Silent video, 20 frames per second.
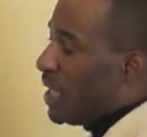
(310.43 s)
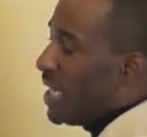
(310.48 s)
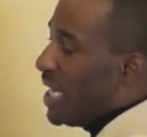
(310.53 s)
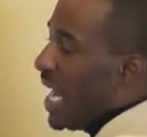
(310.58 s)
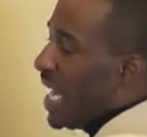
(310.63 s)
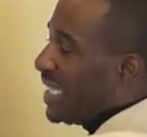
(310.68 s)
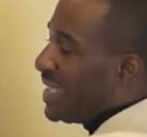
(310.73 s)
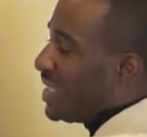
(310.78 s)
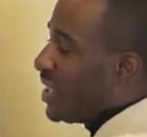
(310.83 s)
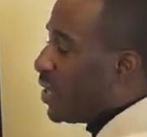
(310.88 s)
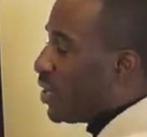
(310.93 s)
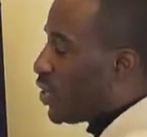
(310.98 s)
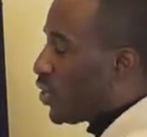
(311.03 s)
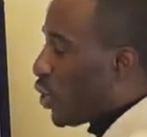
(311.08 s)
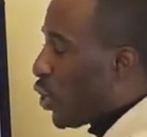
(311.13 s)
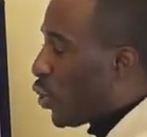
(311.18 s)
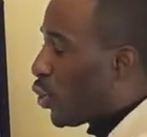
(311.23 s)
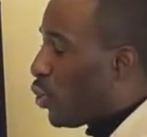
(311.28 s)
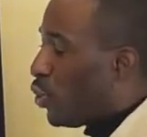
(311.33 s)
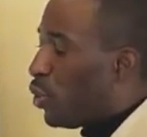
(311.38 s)
next to the
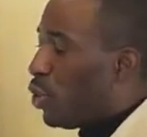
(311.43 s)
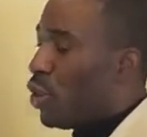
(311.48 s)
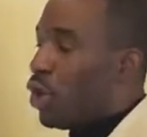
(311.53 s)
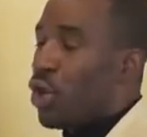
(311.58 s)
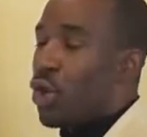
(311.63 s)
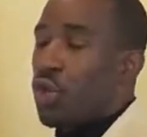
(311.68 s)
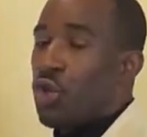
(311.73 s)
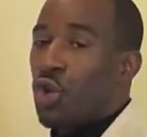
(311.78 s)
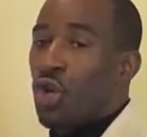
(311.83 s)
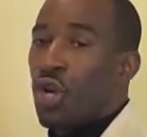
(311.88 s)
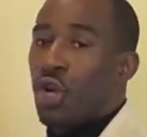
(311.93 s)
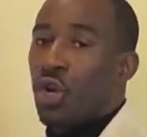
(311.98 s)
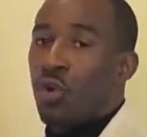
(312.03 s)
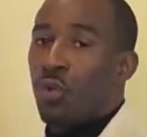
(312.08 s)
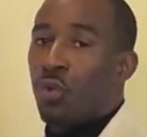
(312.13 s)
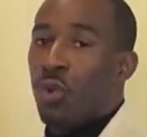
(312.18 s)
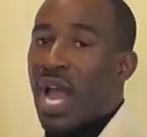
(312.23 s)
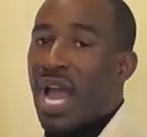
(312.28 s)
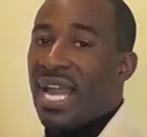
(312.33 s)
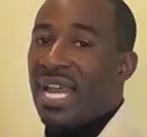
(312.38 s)
circle, you're going
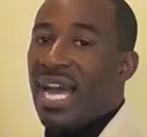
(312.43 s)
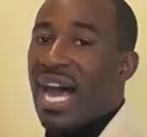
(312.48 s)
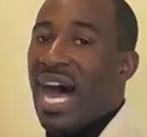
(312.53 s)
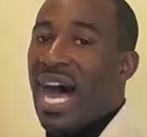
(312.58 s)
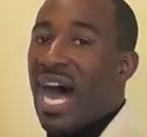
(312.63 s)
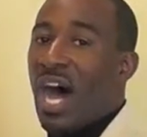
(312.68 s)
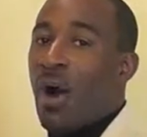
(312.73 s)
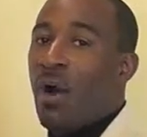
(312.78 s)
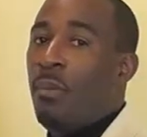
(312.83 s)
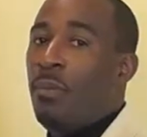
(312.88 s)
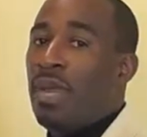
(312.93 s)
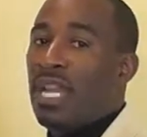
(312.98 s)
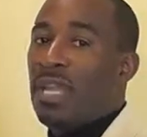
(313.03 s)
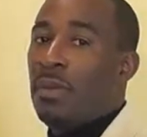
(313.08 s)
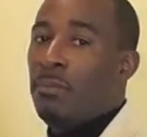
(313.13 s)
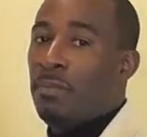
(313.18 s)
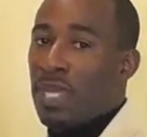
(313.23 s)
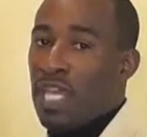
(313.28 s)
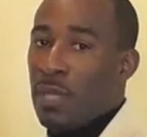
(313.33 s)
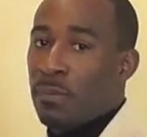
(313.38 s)
to write how
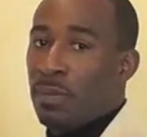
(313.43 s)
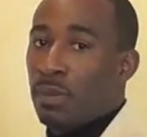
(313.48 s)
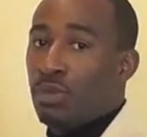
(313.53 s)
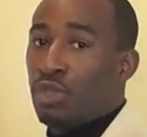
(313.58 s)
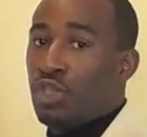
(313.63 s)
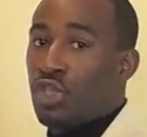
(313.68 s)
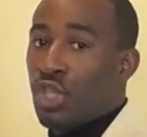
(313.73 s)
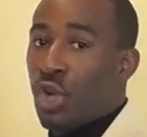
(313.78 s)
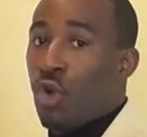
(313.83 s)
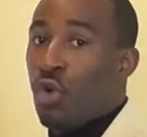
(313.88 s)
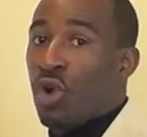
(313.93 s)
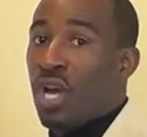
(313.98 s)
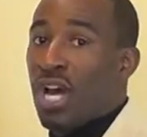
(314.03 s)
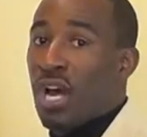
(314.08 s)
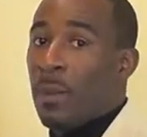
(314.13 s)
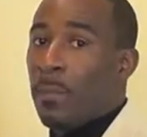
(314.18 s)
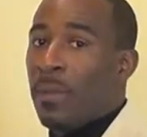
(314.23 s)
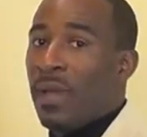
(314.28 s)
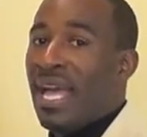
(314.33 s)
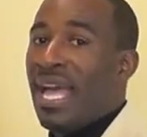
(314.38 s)
many people showed
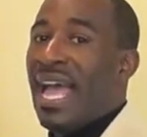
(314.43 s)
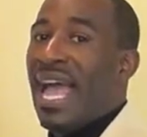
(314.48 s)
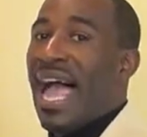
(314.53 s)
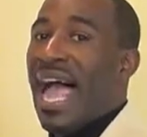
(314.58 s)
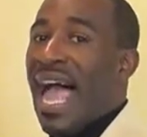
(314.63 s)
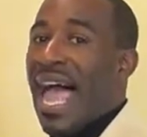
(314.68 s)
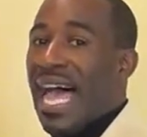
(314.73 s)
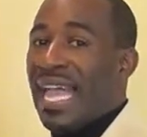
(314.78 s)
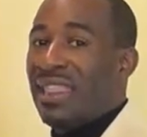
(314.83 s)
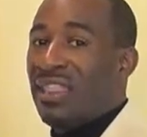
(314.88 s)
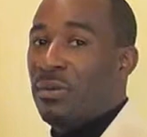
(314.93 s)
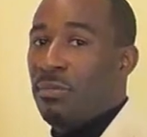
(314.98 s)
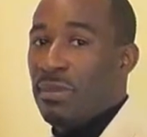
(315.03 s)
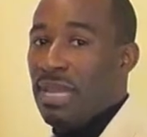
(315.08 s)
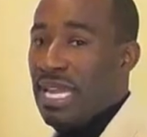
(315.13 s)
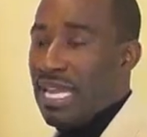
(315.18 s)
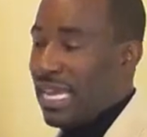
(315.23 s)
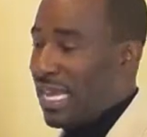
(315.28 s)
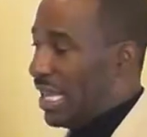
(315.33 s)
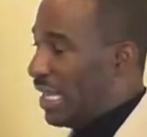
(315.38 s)
up at the
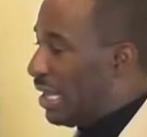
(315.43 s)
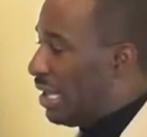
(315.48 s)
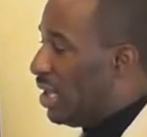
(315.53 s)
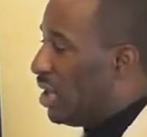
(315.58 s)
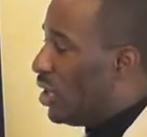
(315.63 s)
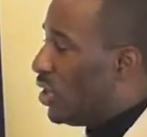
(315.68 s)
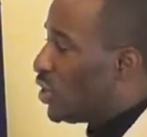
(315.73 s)
meeting.